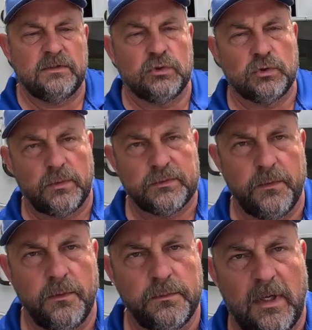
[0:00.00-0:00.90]
a short
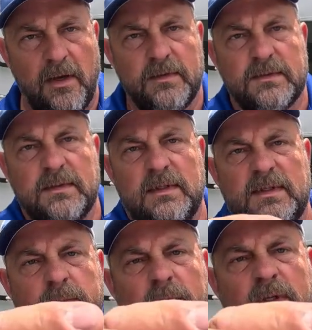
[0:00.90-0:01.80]
screw, obviously it
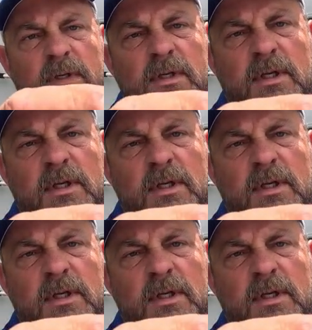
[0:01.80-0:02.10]
needs to be,